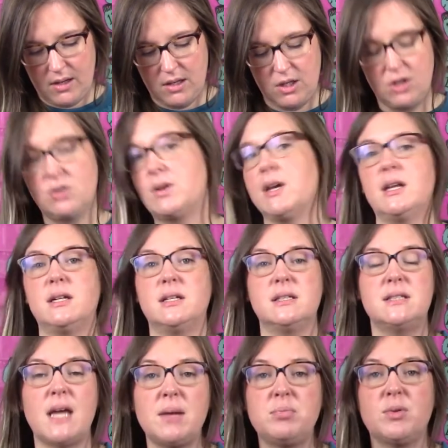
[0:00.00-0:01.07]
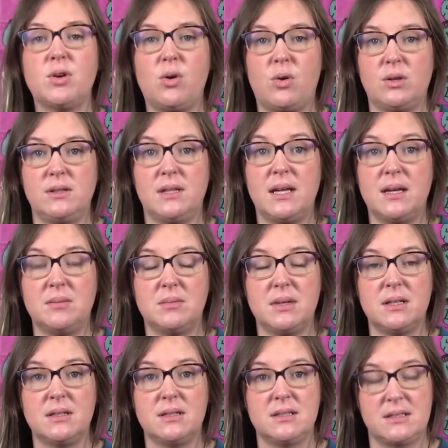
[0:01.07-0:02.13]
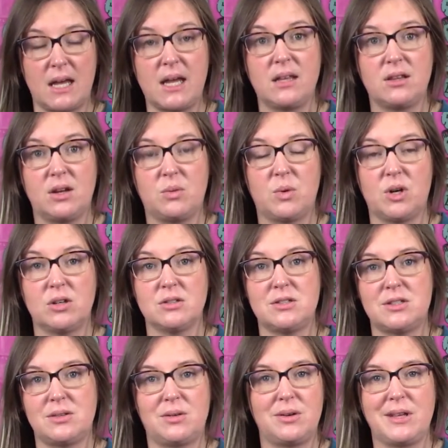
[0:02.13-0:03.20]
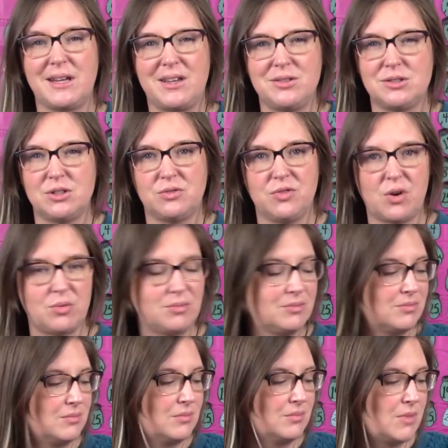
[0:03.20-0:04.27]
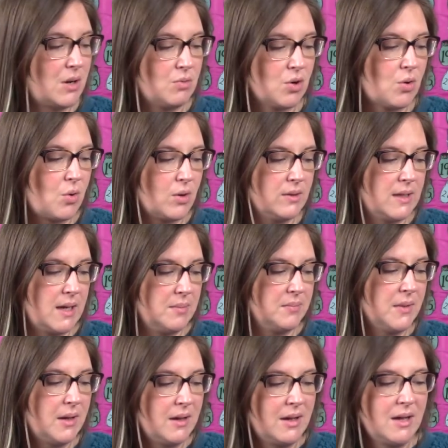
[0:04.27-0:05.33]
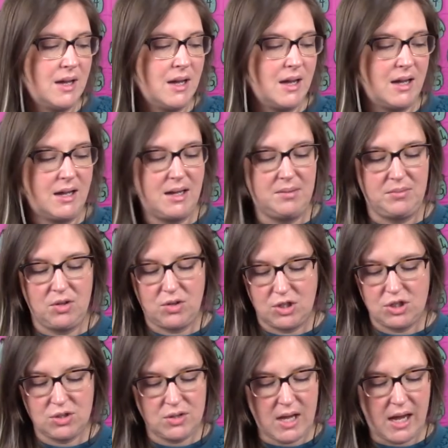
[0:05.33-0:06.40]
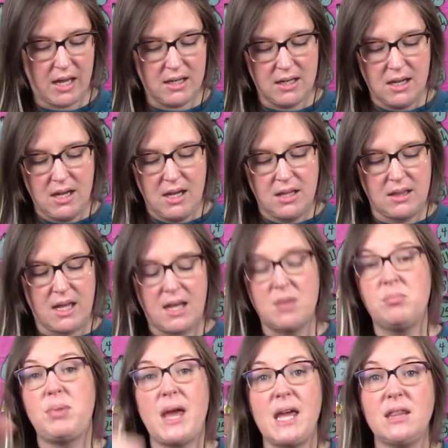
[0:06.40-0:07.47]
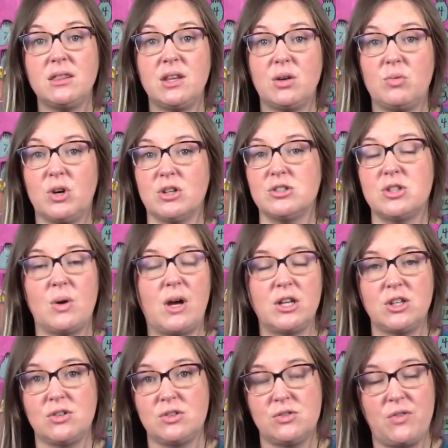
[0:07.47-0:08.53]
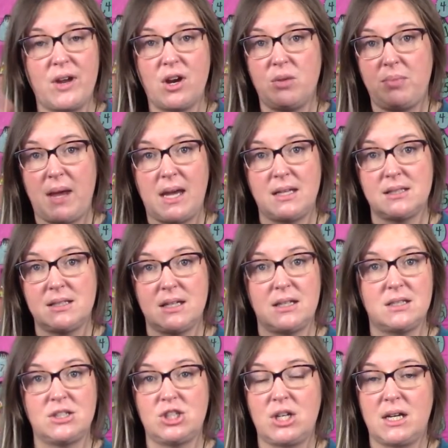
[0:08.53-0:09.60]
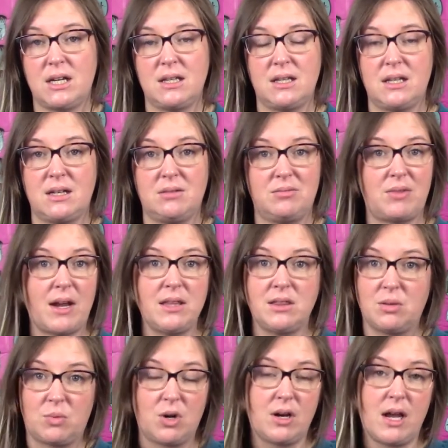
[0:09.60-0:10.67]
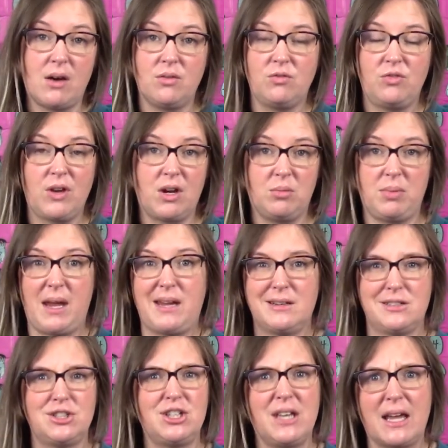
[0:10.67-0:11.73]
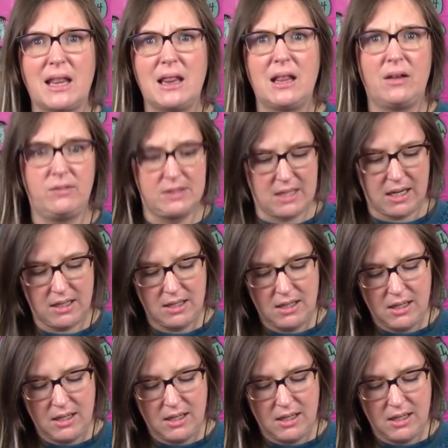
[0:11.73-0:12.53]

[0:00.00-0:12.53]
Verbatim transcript: You can tape record them saying their words, so, or like use their phone and record them. Um, you could do that. They can paint their words, so I'll use finger paint, and she can then write the word out in finger paint, and she like loves that.